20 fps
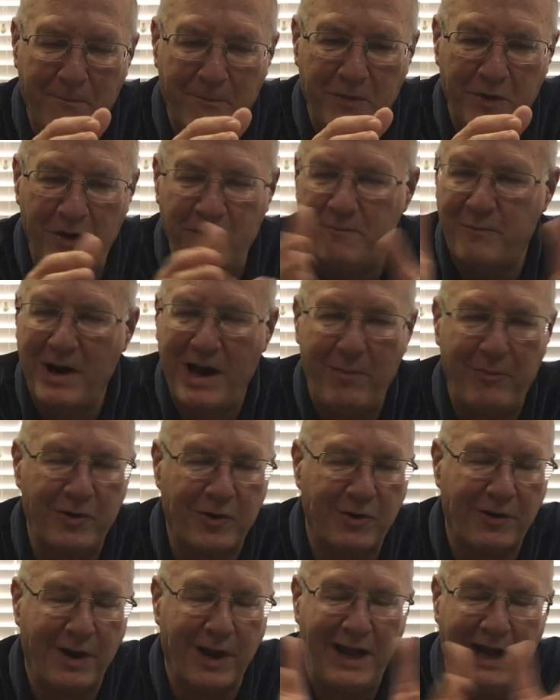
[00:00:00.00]
You've probably
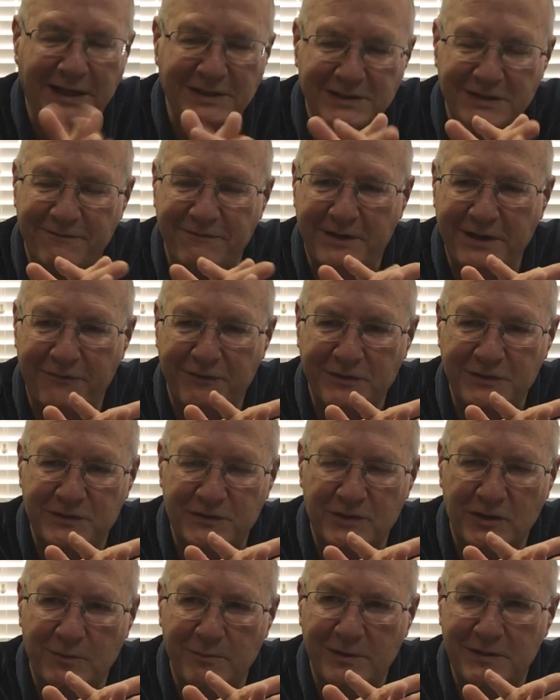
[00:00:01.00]
heard lots of different
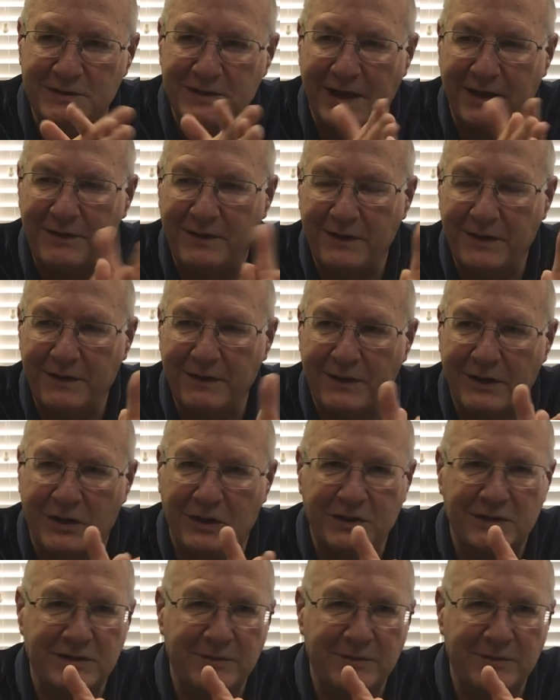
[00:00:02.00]
sermons on the Good